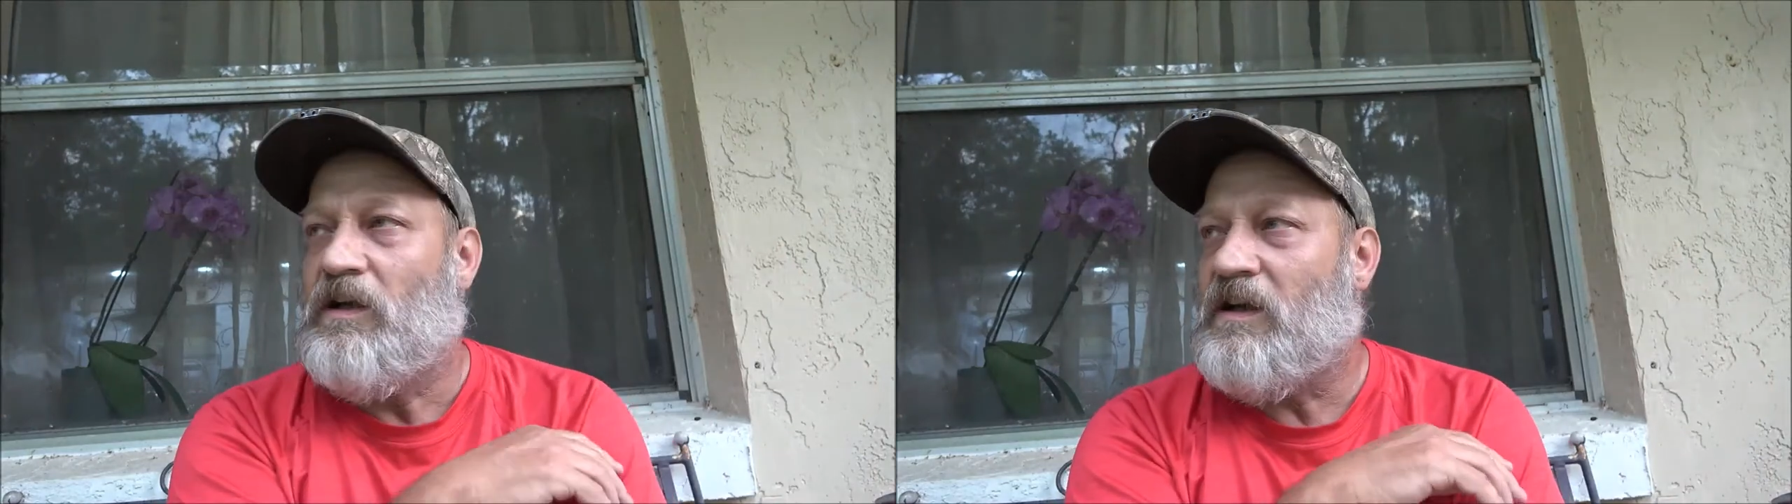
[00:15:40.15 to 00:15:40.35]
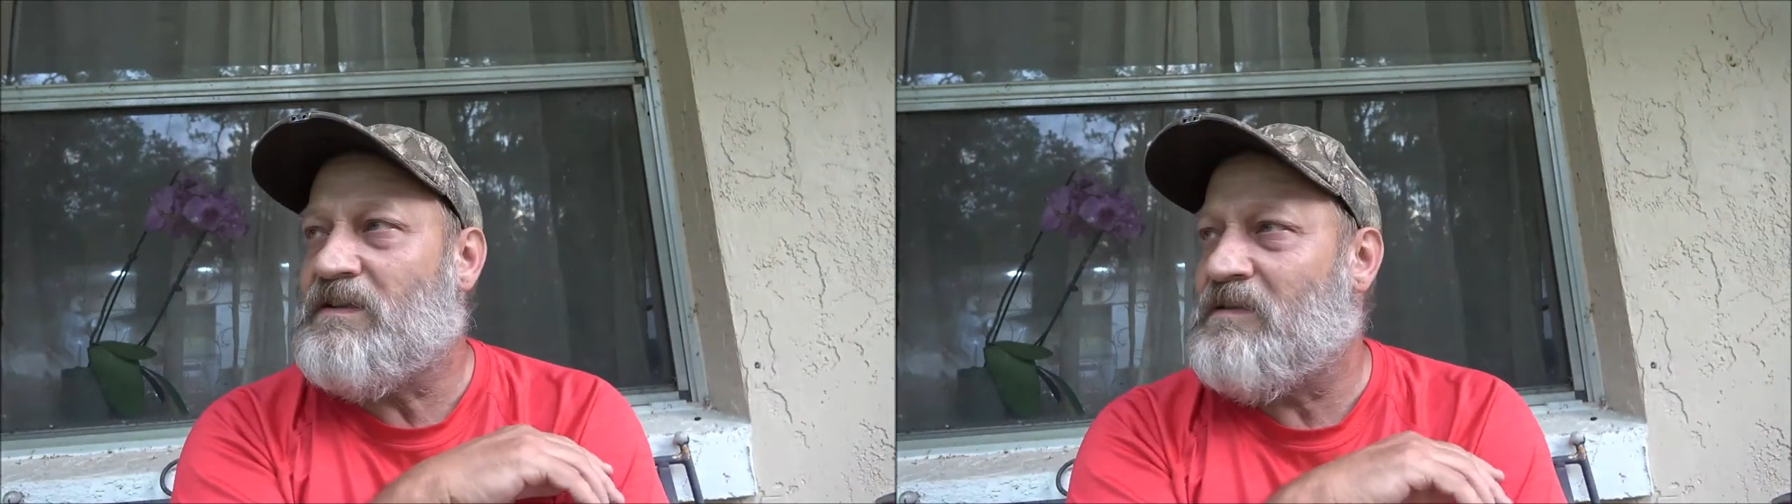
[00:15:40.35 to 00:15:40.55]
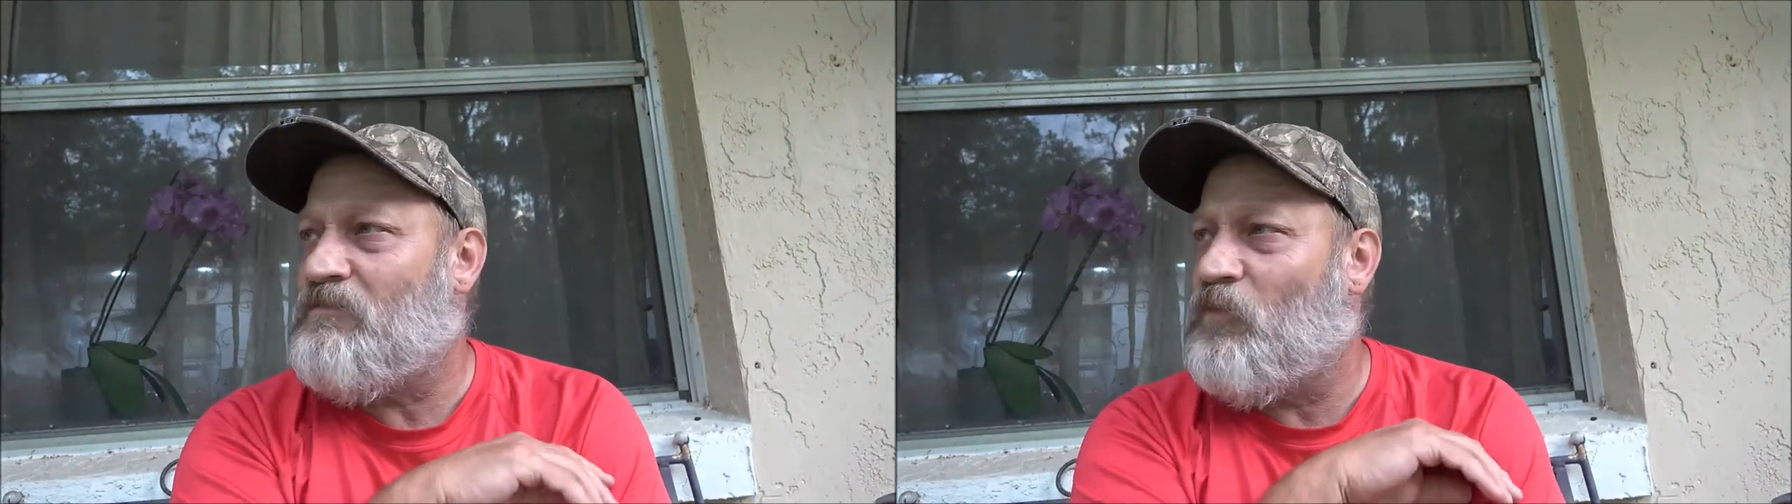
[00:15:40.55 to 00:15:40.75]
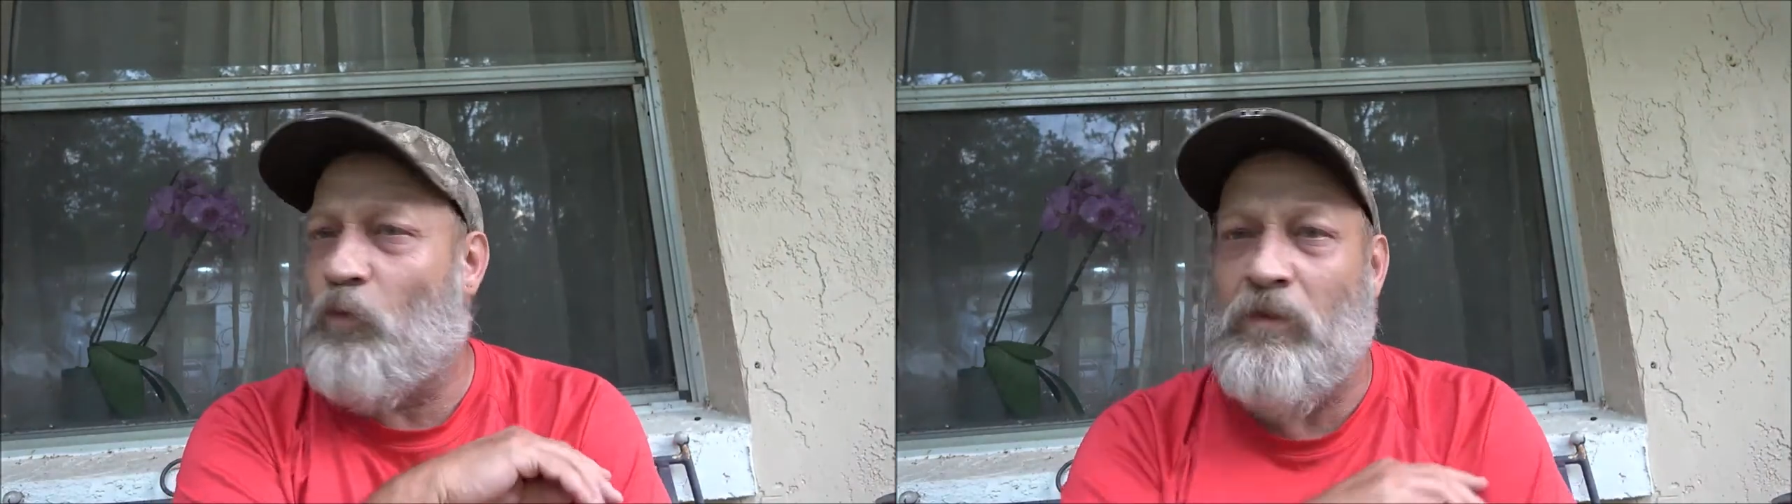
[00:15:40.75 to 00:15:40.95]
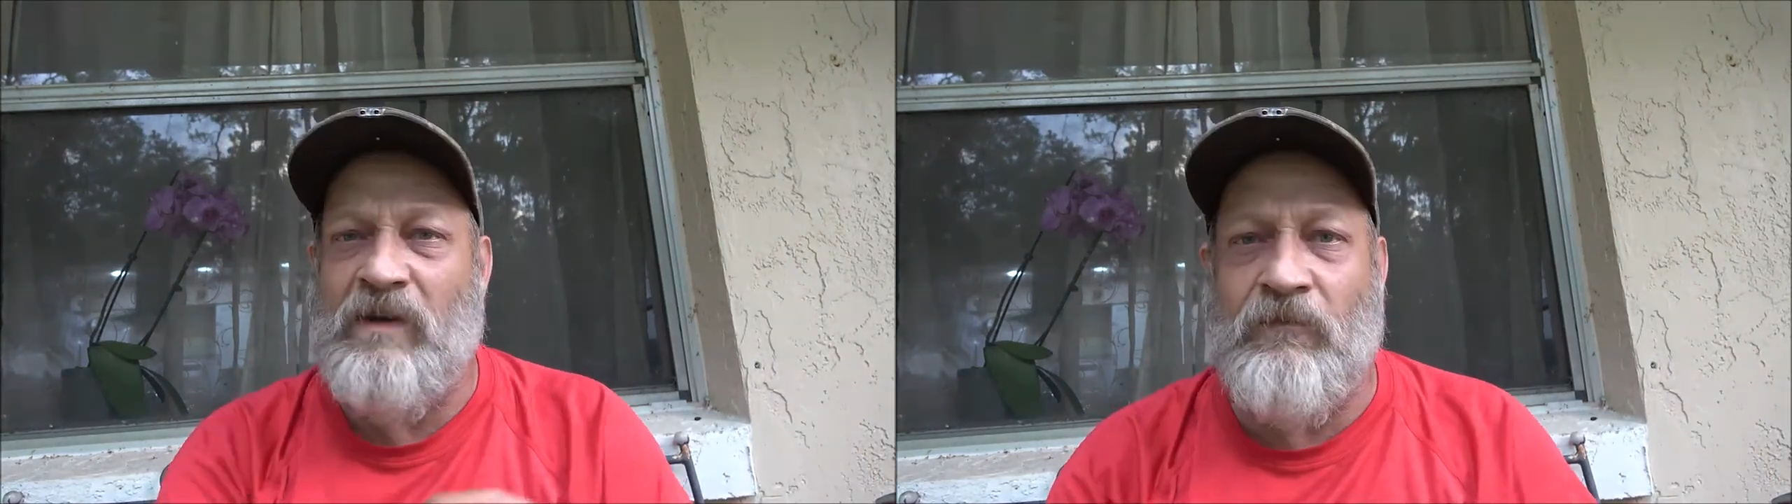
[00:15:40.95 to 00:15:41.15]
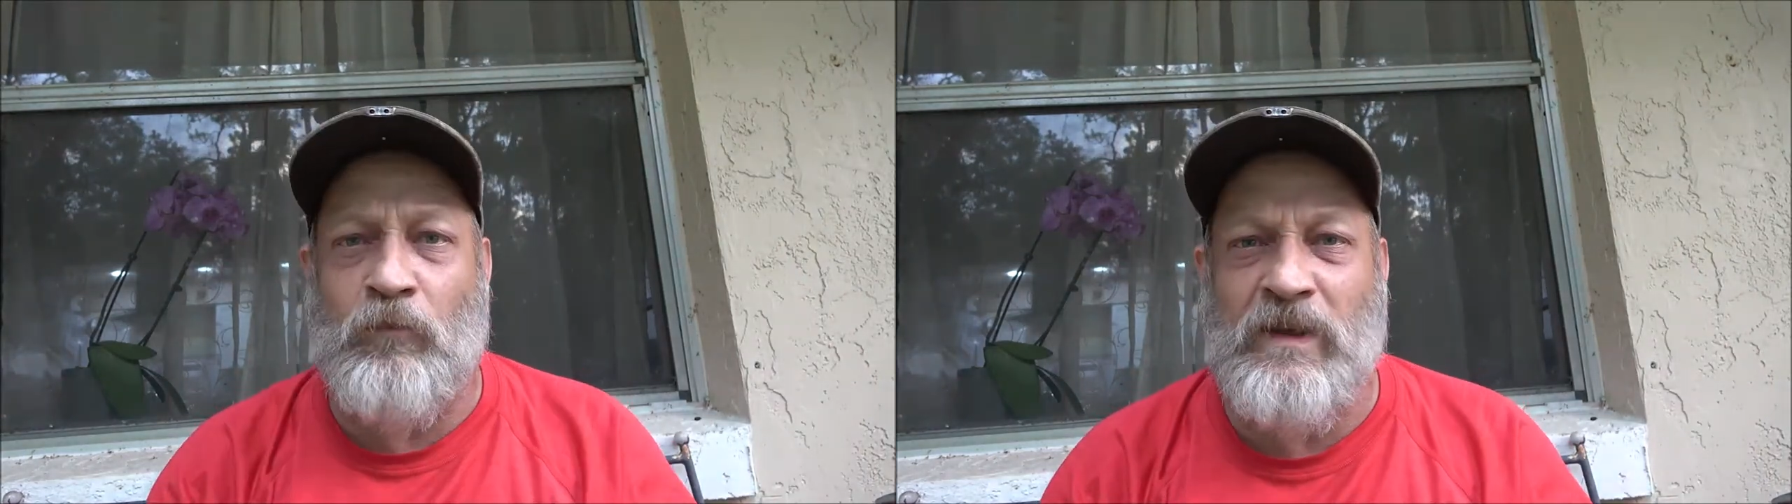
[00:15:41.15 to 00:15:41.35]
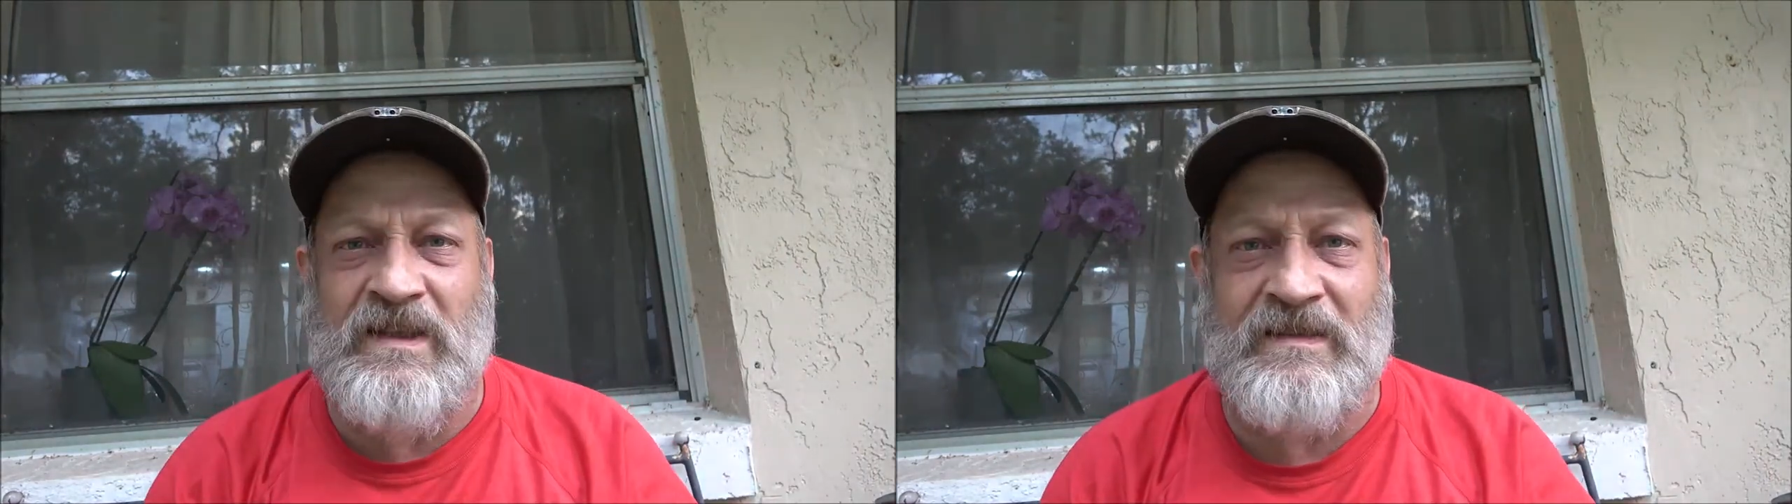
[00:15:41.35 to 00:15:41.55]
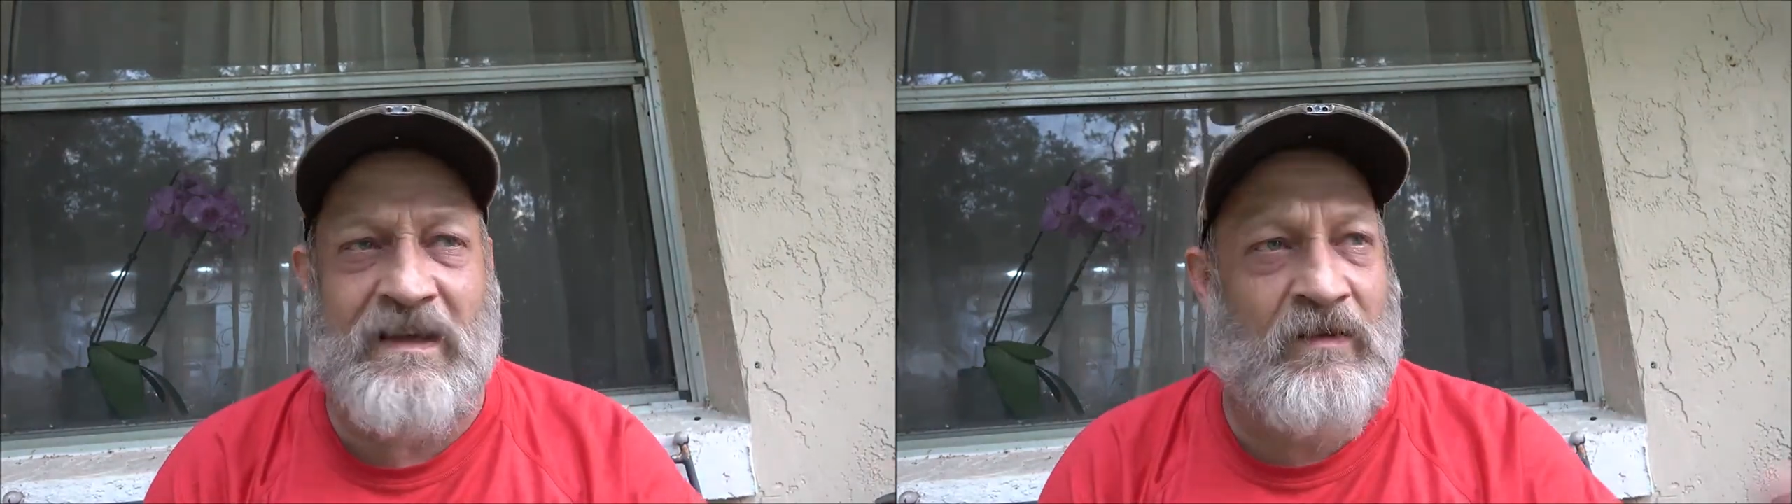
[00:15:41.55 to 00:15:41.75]
I said, we've, we
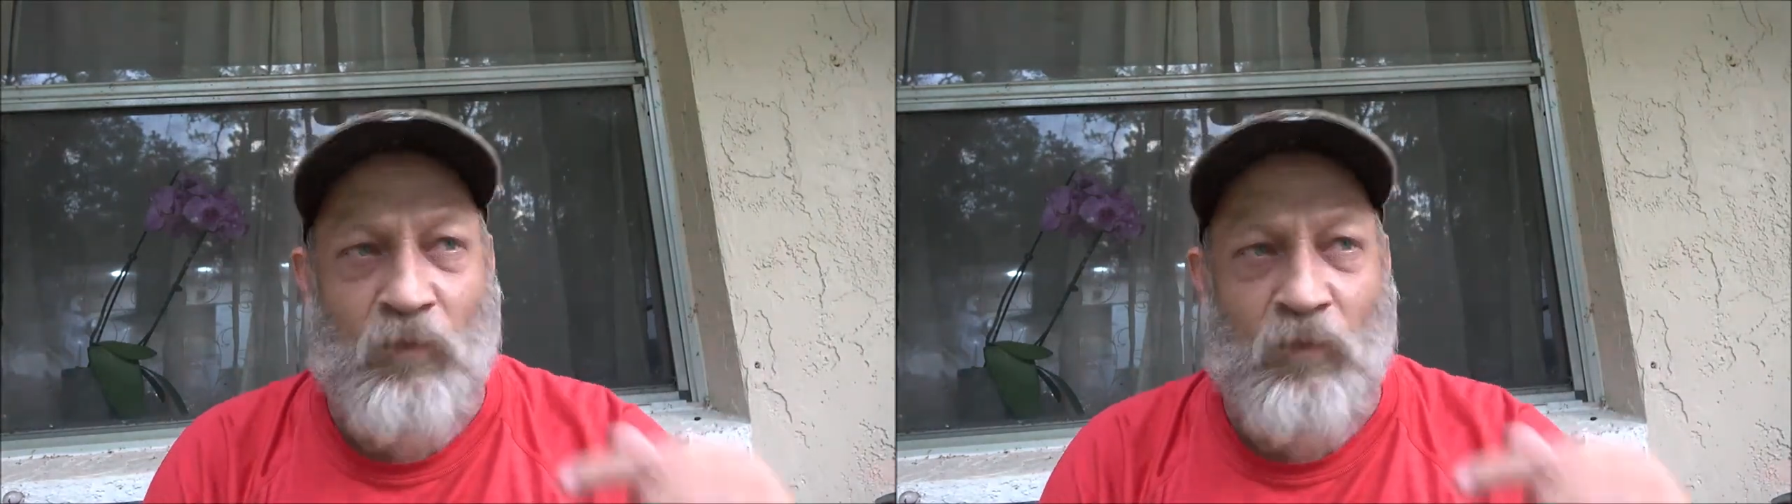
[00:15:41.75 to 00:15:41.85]
just,